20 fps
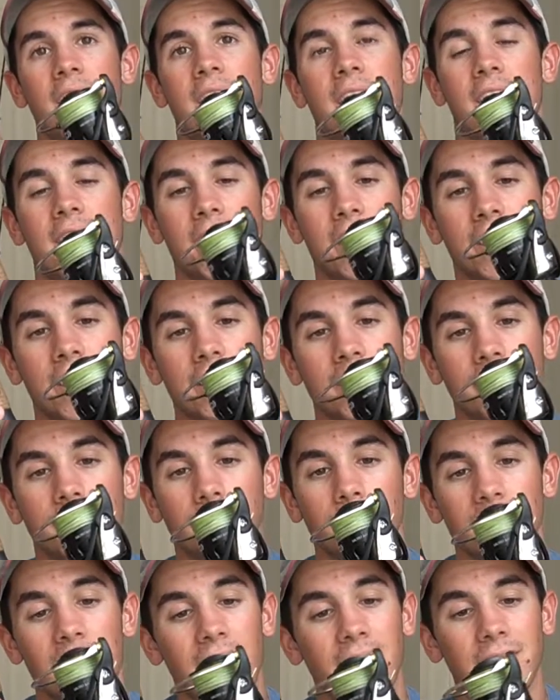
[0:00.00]
And
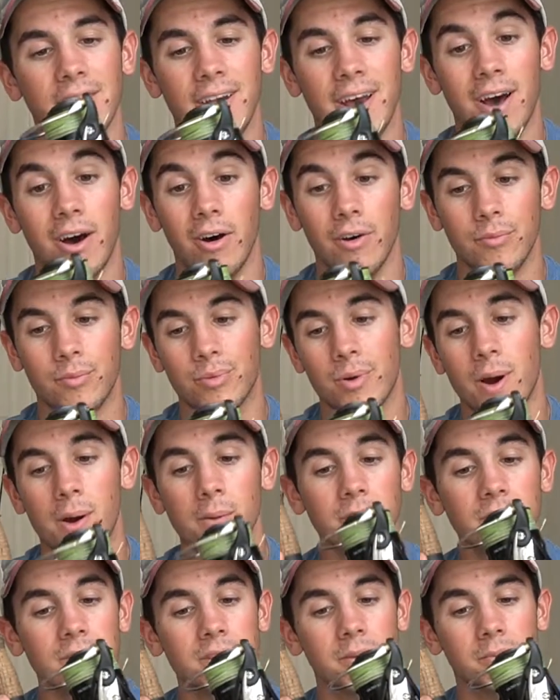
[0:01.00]
without a doubt,
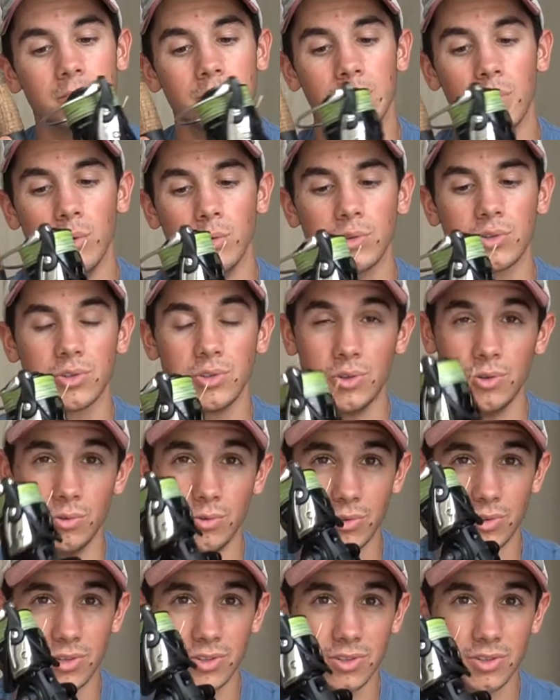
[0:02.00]
probably the most
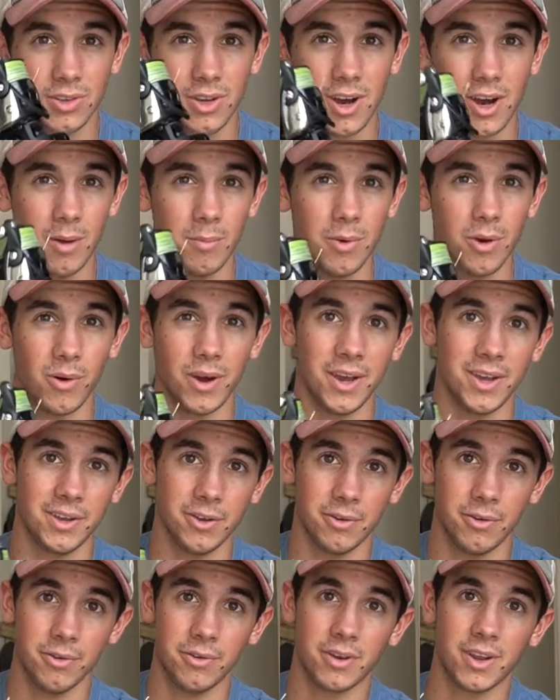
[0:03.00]
used combo I
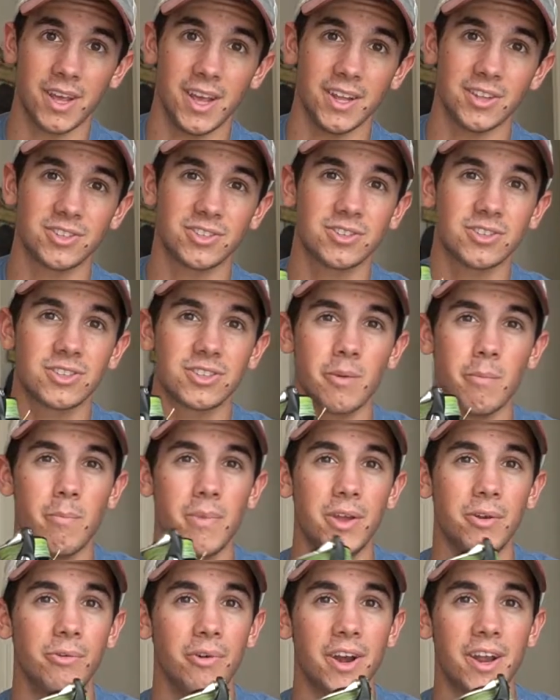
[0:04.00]
own. It's just the
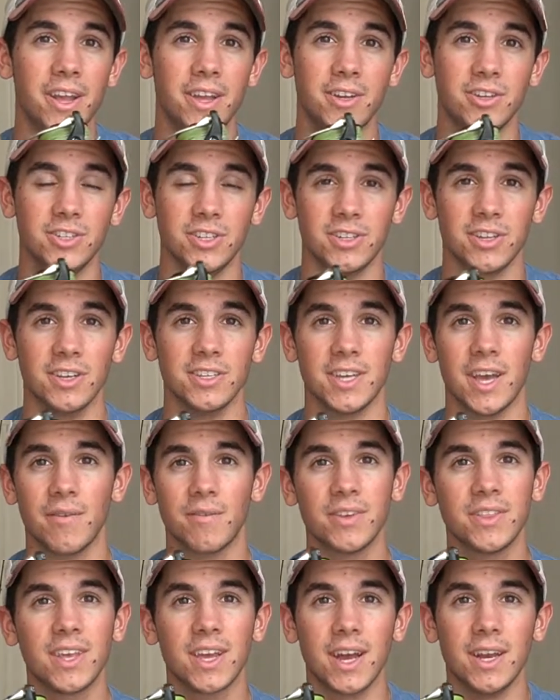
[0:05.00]
mid-range. It does
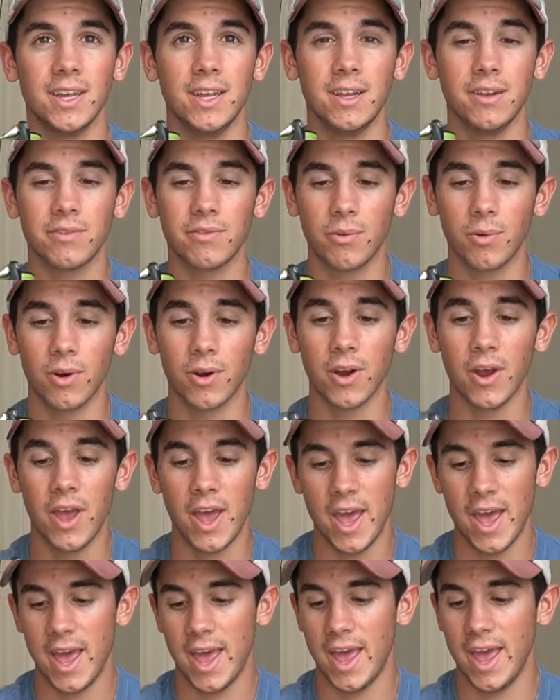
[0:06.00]
everything I need it for,
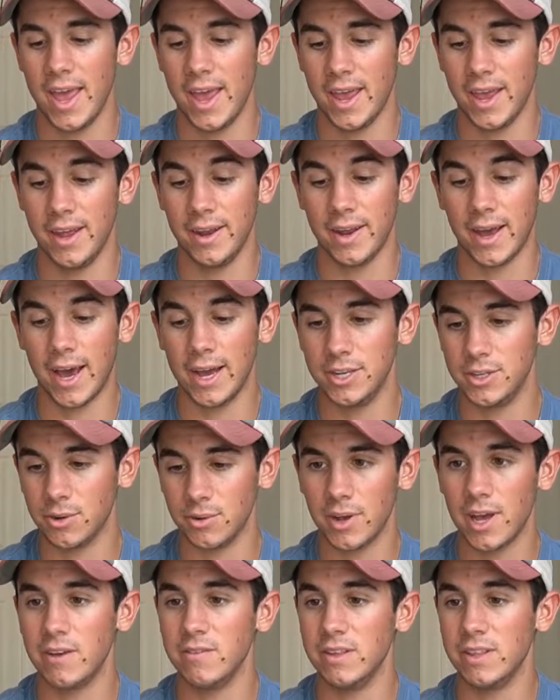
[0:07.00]
and I
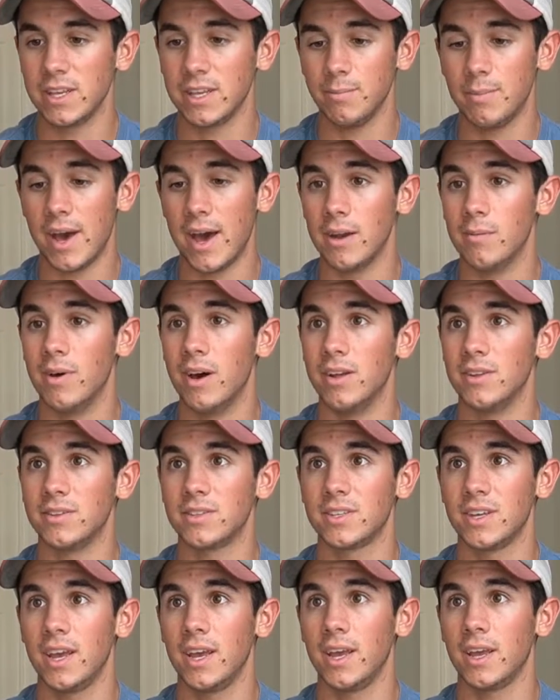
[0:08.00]
don't have anything bad about it to
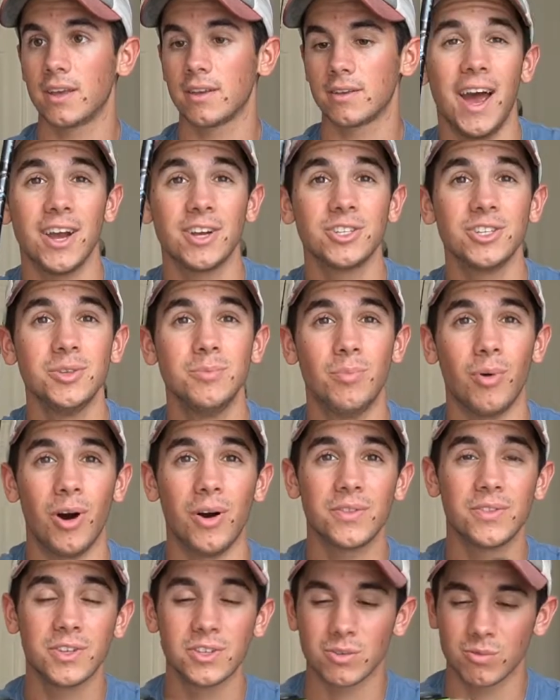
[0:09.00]
say. I actually
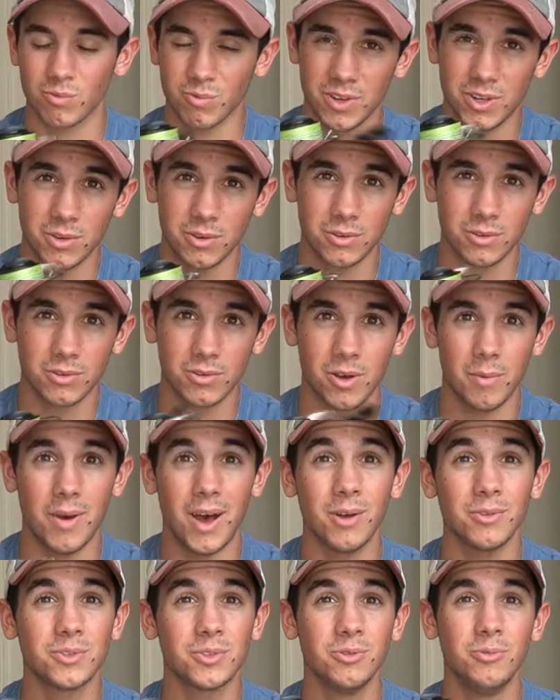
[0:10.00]
bought this reel
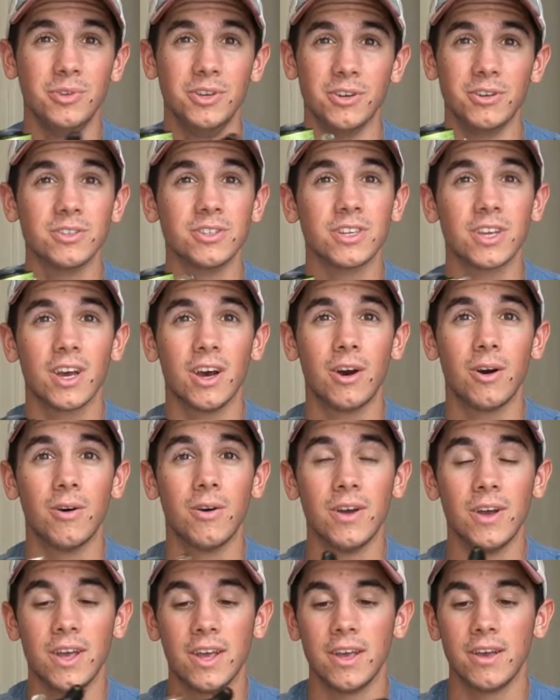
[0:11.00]
about 2 years ago
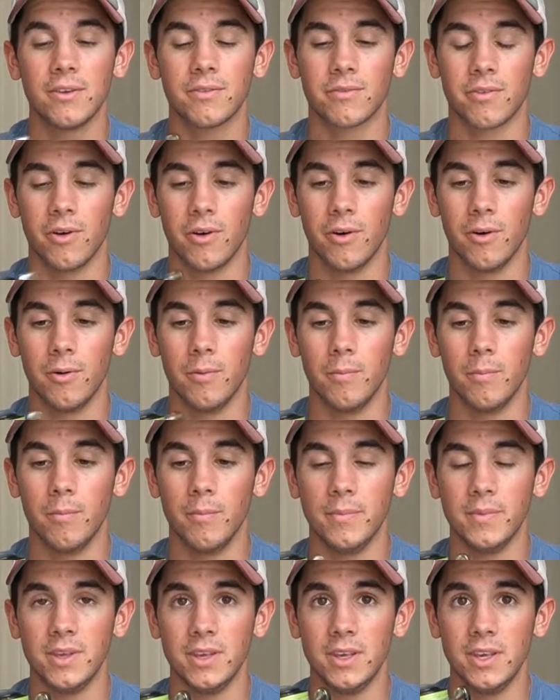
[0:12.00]

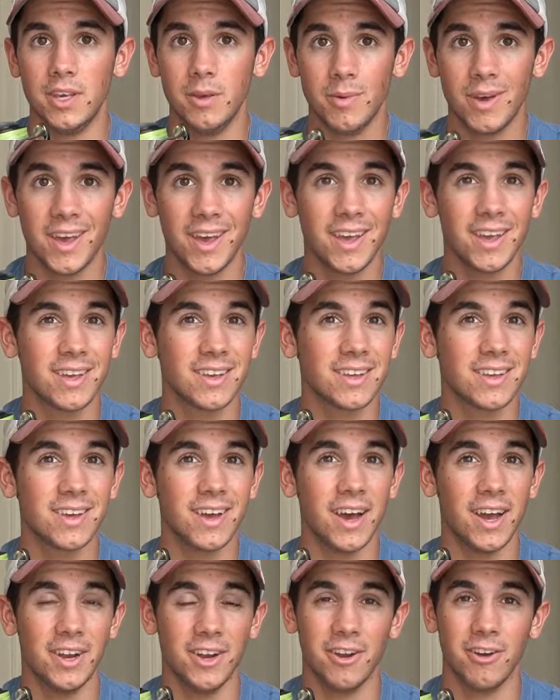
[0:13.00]
from eBay.
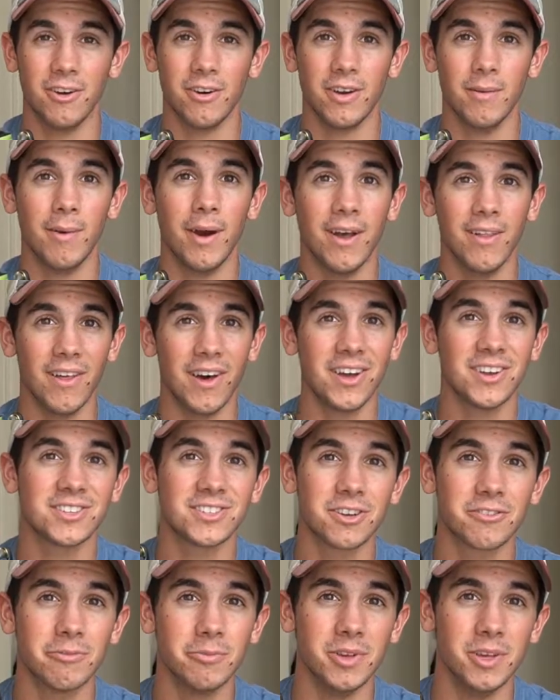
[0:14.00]
I know I buy a lot of
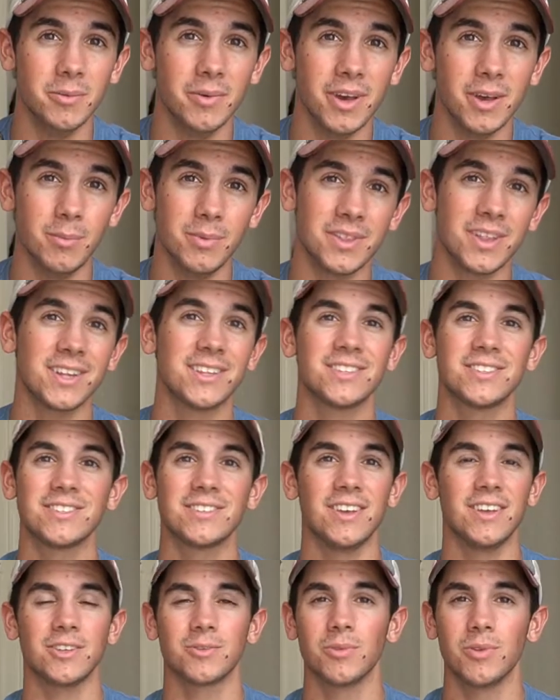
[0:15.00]
stuff from eBay, but that's
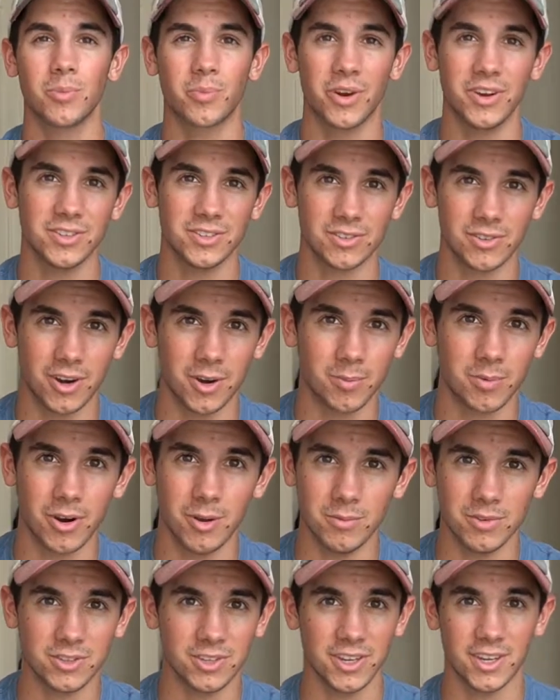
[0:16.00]
where the prices are, I
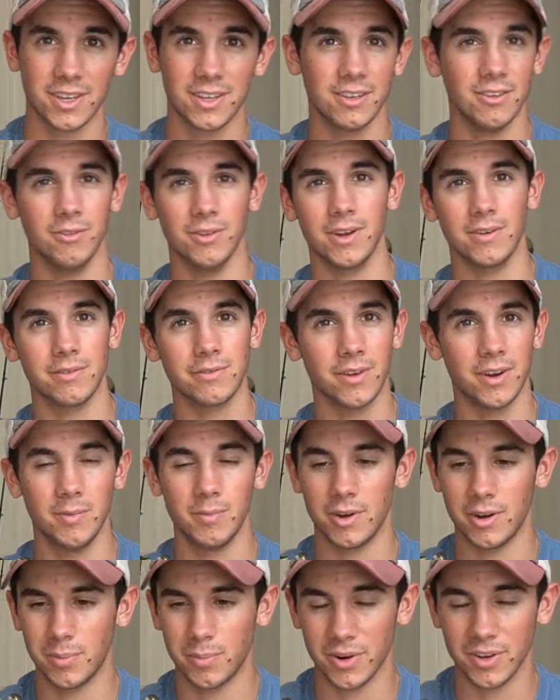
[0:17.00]
promise. Like, you'll never find
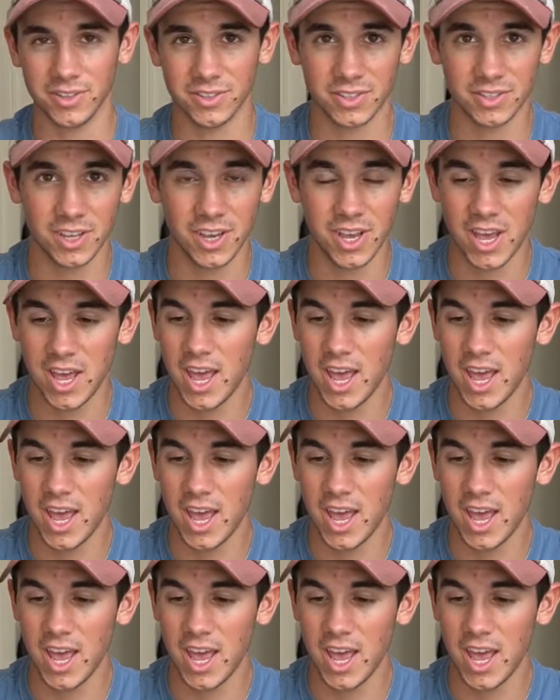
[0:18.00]
better prices.